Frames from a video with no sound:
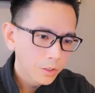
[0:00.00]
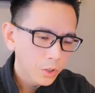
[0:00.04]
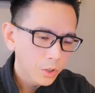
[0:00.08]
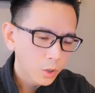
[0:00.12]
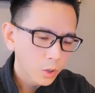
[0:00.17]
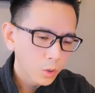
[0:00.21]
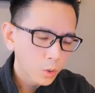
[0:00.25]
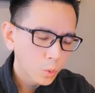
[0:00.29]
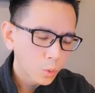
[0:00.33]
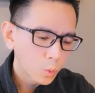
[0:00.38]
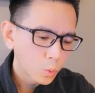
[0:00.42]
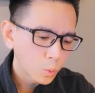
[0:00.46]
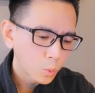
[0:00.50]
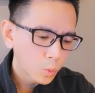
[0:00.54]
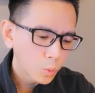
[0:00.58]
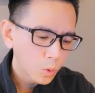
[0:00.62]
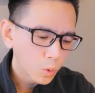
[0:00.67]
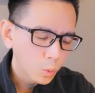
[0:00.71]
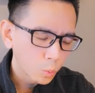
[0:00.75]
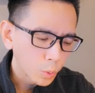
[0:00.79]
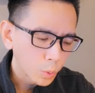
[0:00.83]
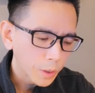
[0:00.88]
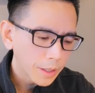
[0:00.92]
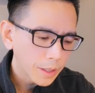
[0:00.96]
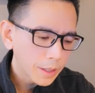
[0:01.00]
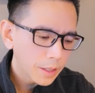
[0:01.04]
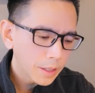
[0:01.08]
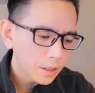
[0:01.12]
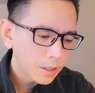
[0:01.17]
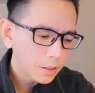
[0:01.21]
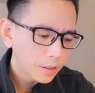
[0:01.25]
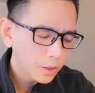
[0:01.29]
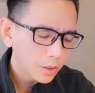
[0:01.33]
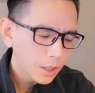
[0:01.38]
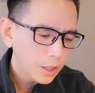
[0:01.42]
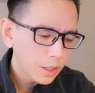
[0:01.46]
So
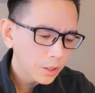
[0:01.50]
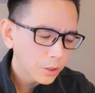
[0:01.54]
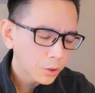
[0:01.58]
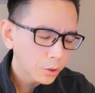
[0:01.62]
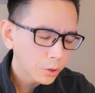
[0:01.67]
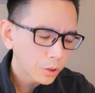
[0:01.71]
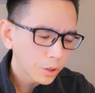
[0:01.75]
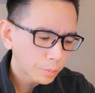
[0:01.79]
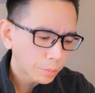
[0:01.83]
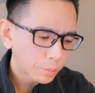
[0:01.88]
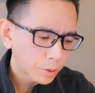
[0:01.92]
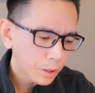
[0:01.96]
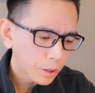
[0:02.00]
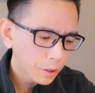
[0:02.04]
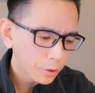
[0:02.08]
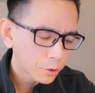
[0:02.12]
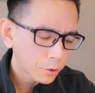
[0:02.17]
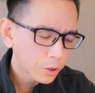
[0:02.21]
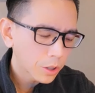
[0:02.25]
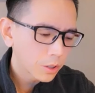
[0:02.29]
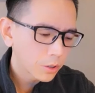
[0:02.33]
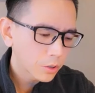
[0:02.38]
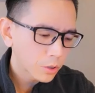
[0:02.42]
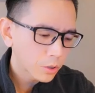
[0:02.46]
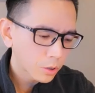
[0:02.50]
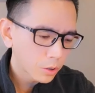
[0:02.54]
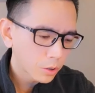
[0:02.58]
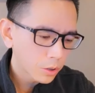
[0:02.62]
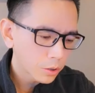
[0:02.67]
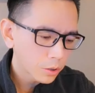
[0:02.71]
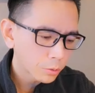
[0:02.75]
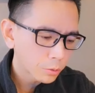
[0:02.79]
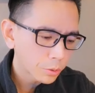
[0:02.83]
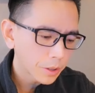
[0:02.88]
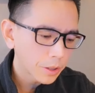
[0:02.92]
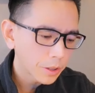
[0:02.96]
we need to approach
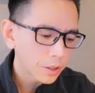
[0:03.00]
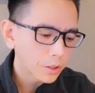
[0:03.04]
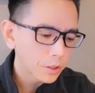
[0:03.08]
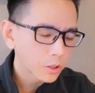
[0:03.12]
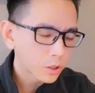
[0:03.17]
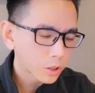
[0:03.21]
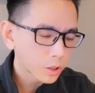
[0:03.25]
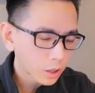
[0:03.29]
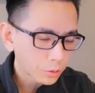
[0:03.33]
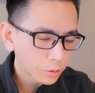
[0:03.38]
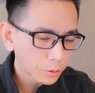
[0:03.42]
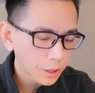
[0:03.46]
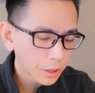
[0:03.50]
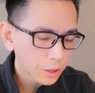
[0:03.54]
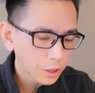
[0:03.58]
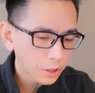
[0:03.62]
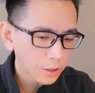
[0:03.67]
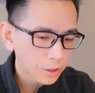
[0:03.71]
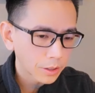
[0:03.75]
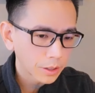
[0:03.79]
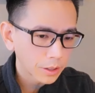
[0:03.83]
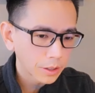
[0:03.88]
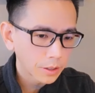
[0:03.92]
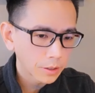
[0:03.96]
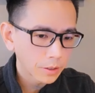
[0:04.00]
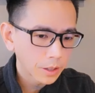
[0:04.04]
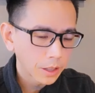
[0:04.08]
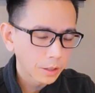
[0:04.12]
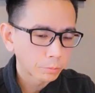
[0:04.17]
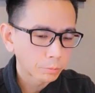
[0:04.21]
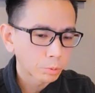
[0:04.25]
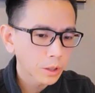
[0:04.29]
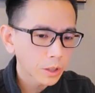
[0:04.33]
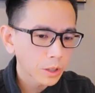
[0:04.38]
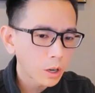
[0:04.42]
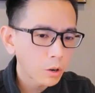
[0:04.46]
surgery seriously.
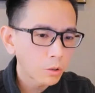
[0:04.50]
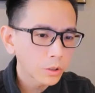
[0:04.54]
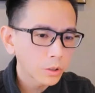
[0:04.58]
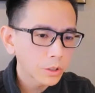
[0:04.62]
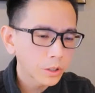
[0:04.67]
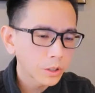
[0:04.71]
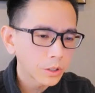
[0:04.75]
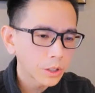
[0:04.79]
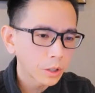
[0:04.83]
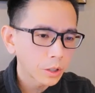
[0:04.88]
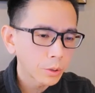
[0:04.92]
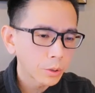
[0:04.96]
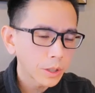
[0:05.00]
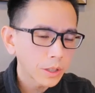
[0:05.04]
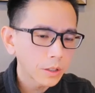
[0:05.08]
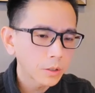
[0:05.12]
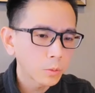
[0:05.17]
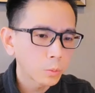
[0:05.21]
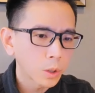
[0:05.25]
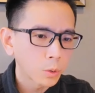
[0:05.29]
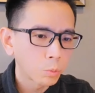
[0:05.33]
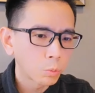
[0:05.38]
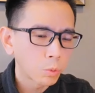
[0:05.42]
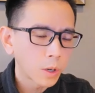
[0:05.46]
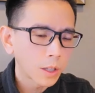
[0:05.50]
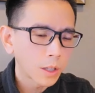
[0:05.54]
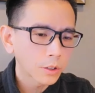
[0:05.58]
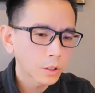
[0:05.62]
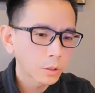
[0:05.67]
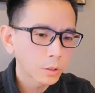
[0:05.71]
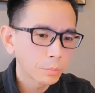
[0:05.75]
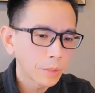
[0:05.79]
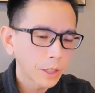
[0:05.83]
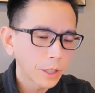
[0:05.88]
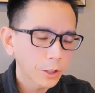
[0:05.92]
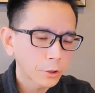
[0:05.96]
If we're going to do it, we
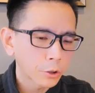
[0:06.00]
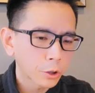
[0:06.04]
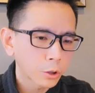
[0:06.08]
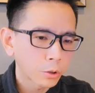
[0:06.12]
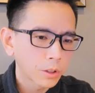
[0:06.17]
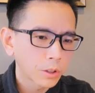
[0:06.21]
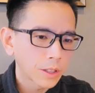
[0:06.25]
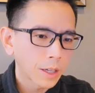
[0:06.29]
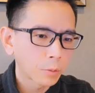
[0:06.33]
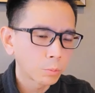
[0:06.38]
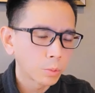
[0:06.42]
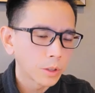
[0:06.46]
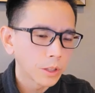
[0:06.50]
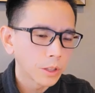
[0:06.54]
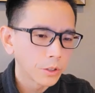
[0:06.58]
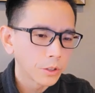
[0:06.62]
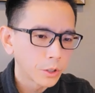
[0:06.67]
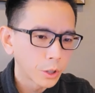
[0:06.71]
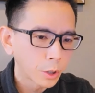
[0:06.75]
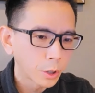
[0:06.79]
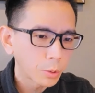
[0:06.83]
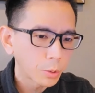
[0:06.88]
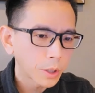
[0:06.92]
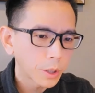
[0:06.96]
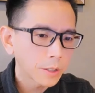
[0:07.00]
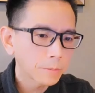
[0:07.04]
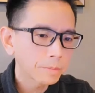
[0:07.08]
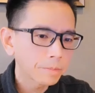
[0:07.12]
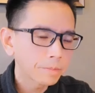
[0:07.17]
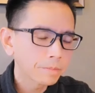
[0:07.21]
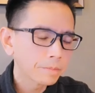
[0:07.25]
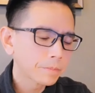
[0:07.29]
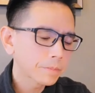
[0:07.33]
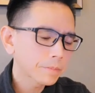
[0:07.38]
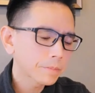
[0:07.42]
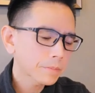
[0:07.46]
want to make sure that we do it
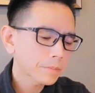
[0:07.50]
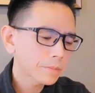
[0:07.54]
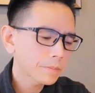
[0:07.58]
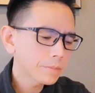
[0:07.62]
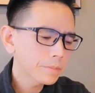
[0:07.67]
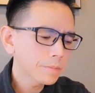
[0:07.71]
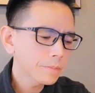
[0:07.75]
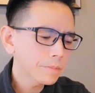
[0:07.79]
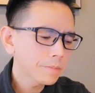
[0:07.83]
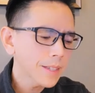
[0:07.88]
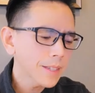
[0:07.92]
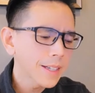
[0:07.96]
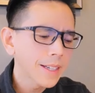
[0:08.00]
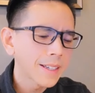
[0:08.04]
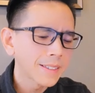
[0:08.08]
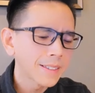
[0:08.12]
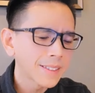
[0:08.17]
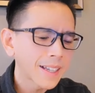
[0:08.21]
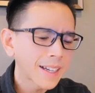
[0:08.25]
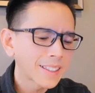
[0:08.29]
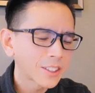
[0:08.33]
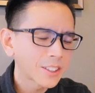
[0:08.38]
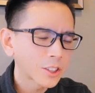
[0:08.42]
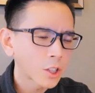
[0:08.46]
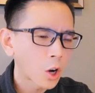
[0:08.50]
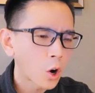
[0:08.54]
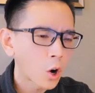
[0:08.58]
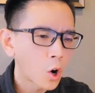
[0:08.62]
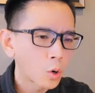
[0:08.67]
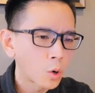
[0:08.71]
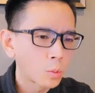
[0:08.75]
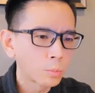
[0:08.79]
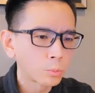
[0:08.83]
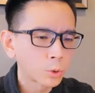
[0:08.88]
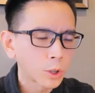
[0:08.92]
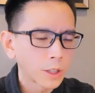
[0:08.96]
and that it's a
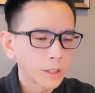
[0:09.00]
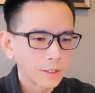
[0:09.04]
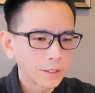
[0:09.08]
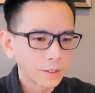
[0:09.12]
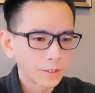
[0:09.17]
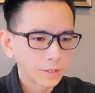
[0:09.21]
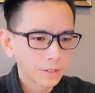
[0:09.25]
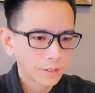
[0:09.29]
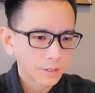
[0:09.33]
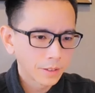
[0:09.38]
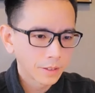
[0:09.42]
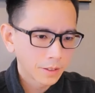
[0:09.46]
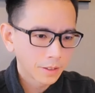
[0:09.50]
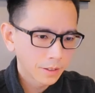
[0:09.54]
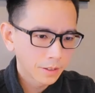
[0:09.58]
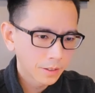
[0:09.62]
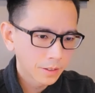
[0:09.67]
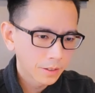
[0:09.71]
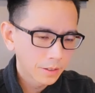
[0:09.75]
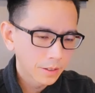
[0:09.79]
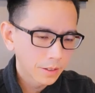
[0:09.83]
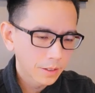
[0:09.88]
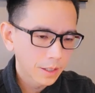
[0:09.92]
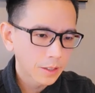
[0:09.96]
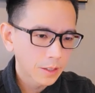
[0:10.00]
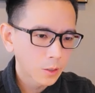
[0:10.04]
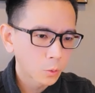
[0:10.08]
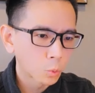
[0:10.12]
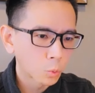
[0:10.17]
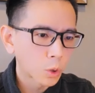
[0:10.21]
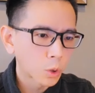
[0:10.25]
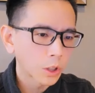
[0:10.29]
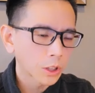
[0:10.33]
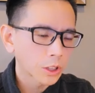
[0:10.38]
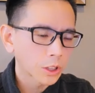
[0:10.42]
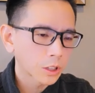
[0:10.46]
home run, that
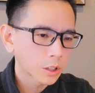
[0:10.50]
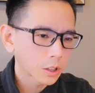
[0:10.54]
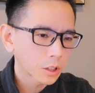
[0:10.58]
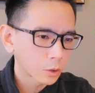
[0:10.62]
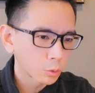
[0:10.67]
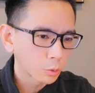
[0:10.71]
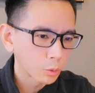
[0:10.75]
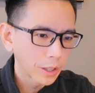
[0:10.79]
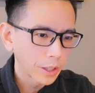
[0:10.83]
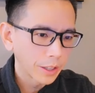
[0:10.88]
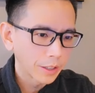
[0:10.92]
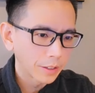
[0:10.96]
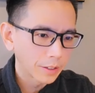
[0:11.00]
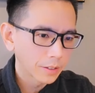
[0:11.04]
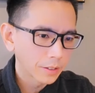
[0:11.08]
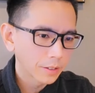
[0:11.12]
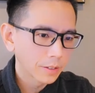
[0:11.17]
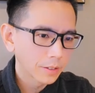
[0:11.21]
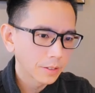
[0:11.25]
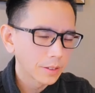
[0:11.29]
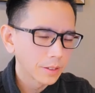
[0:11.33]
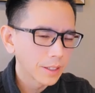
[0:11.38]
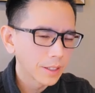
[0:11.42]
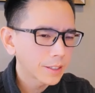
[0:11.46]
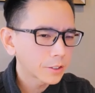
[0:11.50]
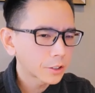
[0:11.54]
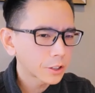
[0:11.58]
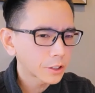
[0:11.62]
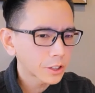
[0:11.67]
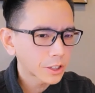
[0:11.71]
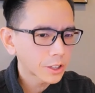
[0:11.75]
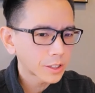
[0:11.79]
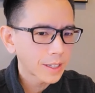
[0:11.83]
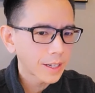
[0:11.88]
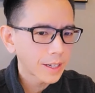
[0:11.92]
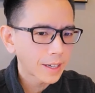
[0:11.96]
it works great. Not
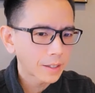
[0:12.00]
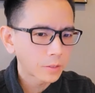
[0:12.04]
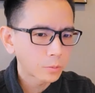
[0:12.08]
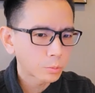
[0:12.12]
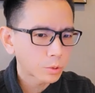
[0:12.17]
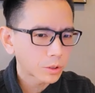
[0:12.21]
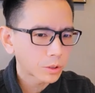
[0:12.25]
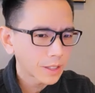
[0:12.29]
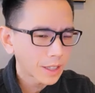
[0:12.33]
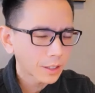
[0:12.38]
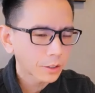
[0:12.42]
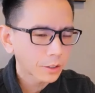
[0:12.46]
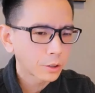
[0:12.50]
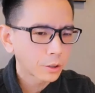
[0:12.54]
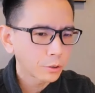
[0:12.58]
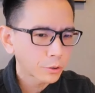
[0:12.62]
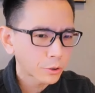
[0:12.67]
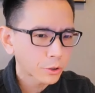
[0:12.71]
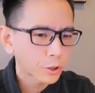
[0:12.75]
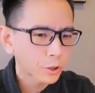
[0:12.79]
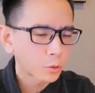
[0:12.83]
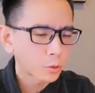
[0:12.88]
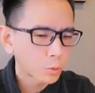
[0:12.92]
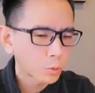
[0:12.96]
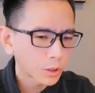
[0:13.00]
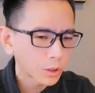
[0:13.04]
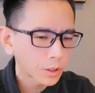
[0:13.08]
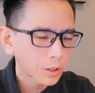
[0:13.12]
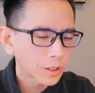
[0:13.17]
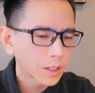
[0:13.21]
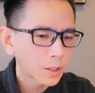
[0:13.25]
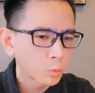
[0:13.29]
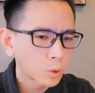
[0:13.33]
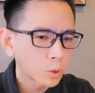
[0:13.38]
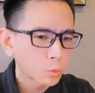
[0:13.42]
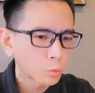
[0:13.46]
just that, we're not too sure
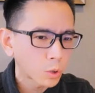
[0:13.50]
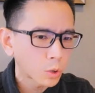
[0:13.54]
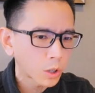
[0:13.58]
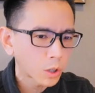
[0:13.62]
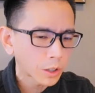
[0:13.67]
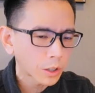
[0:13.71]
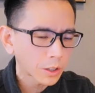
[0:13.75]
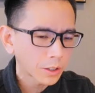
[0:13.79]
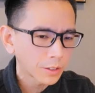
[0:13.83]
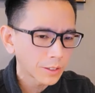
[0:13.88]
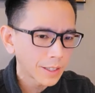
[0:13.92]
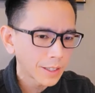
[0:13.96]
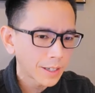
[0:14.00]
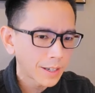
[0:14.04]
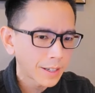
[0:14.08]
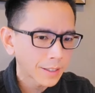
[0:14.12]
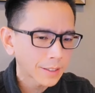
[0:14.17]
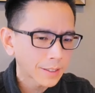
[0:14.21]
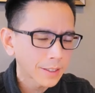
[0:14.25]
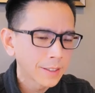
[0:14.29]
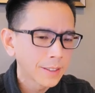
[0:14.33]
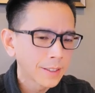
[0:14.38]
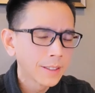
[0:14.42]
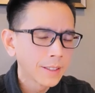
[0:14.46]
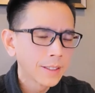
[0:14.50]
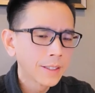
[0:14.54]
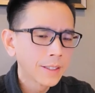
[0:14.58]
whether it will work or not,